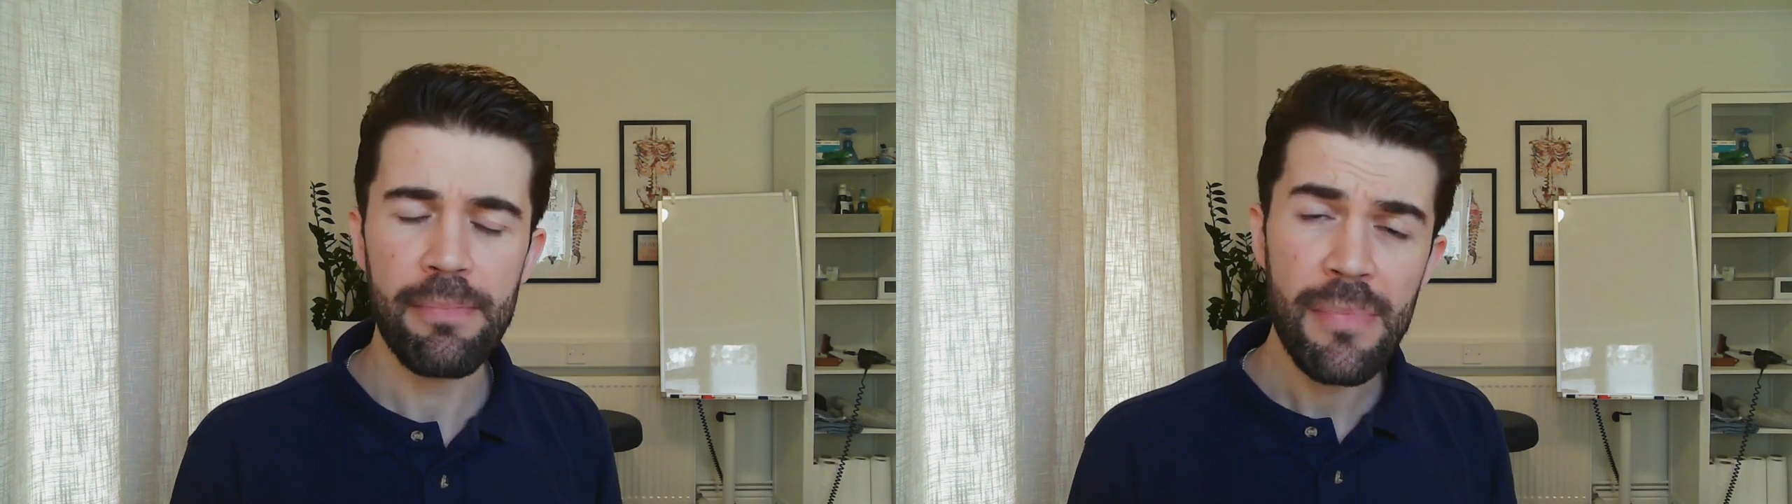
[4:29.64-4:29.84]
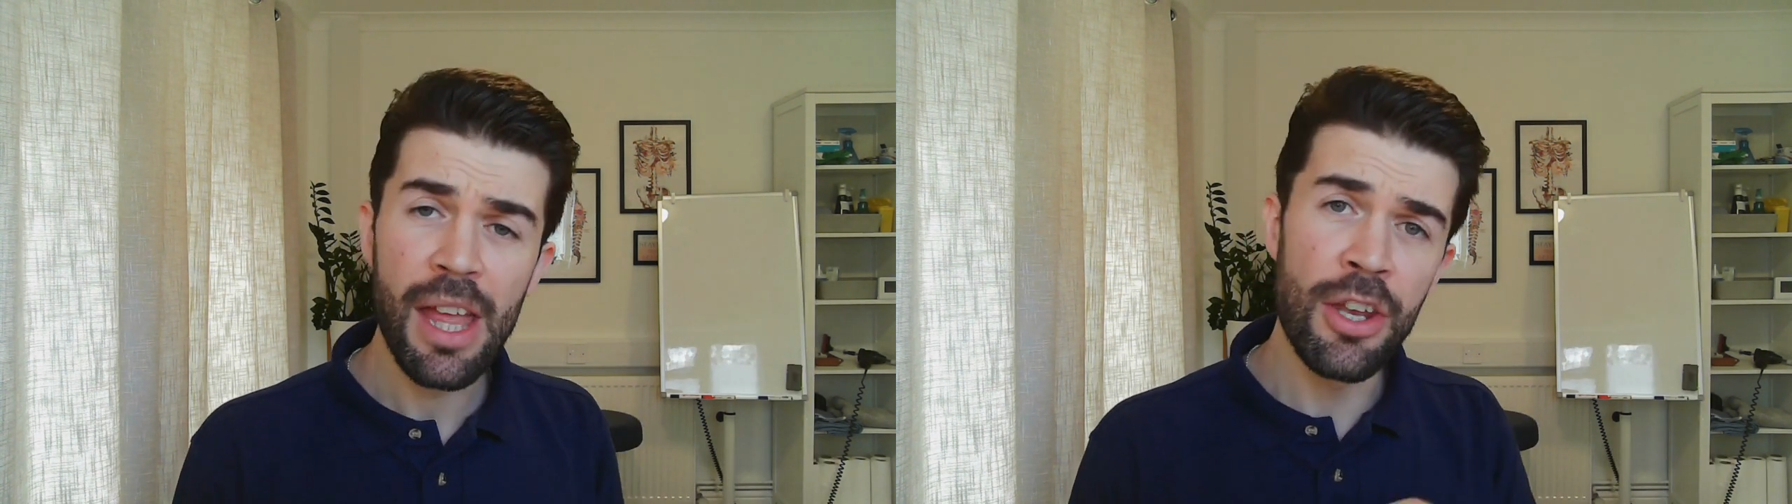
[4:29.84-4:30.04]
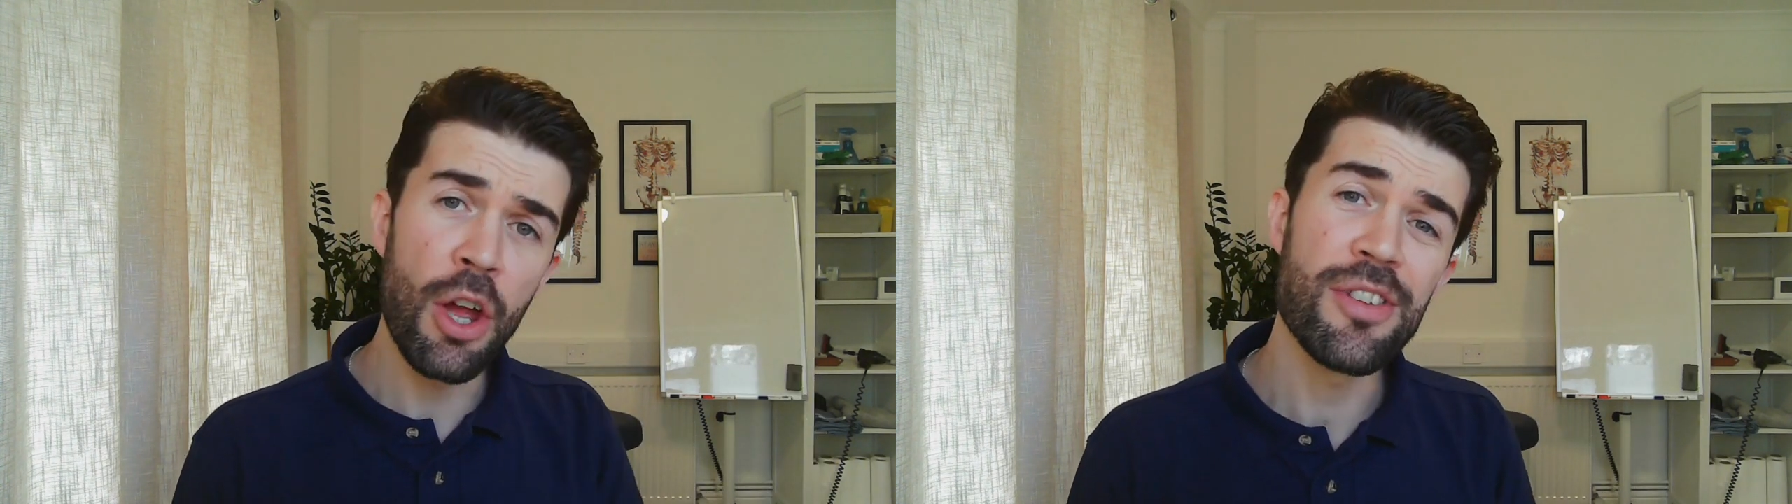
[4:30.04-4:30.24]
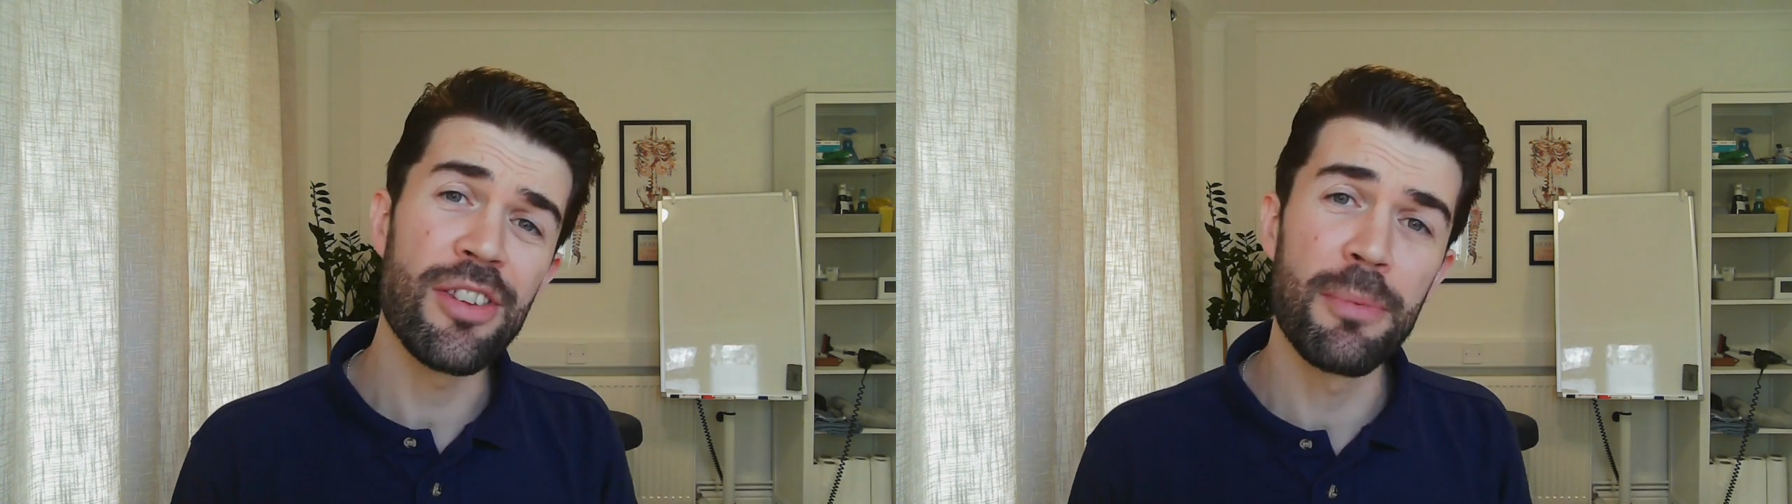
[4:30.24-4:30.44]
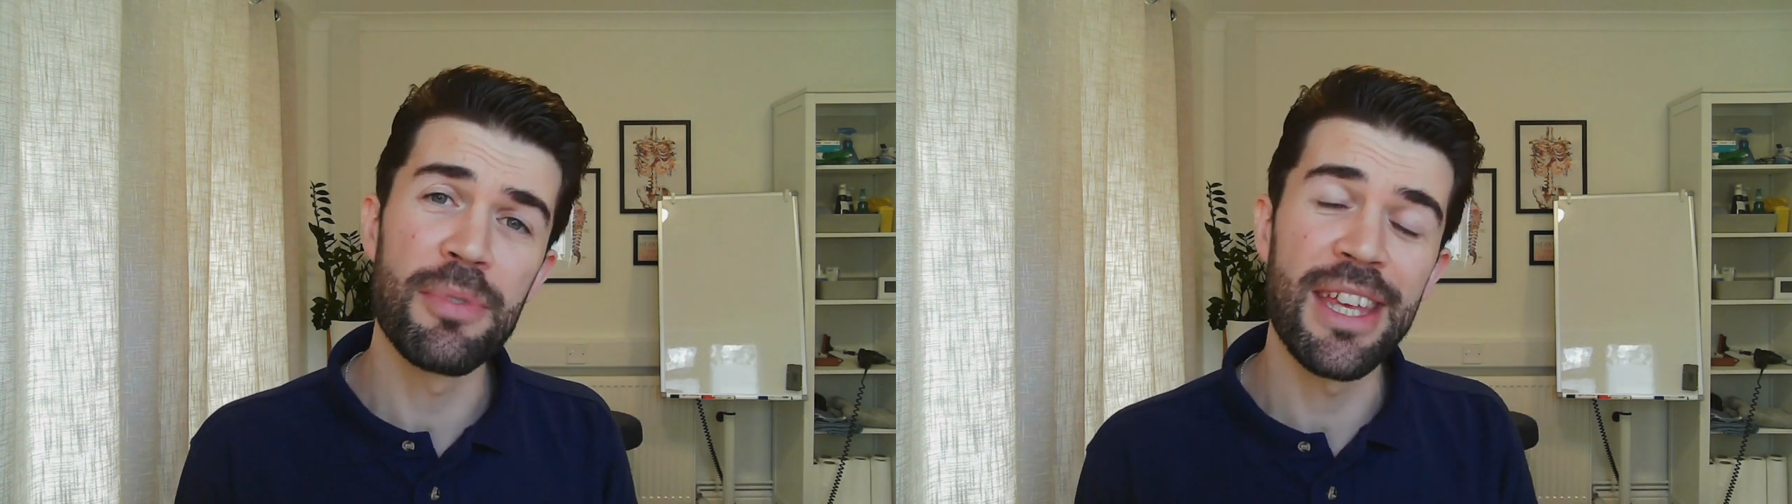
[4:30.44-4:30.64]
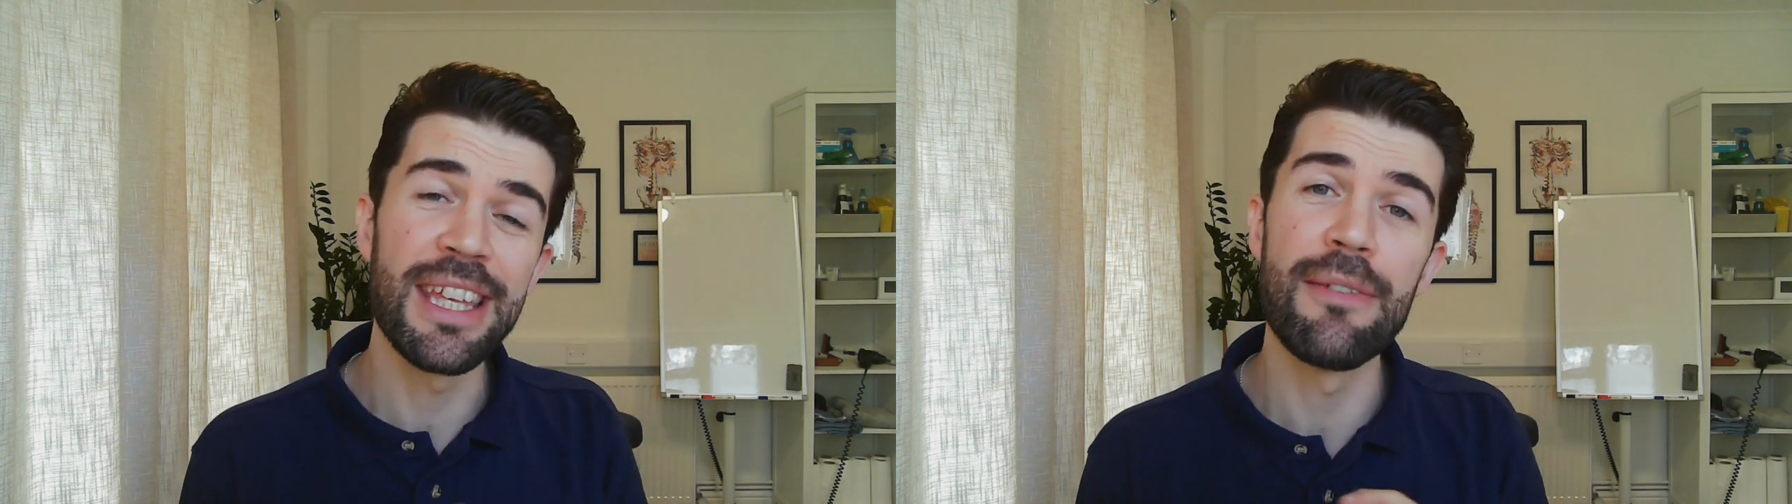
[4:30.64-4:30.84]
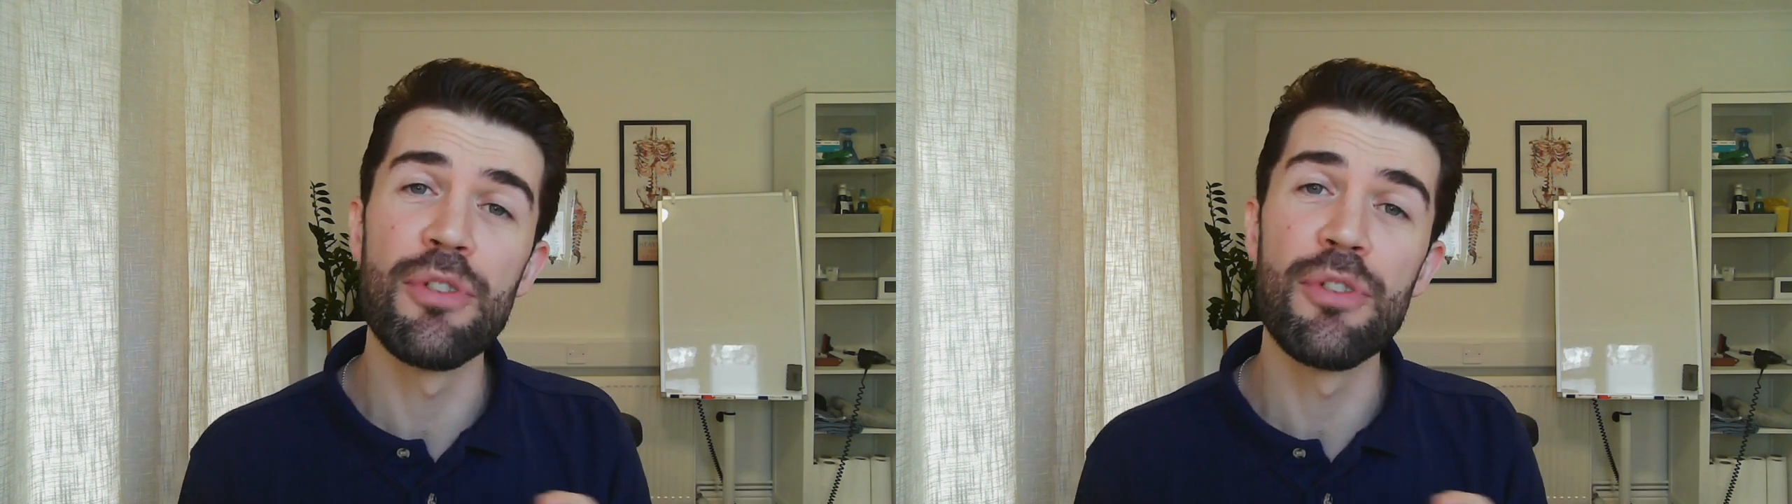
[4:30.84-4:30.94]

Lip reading: And notice I'm saying give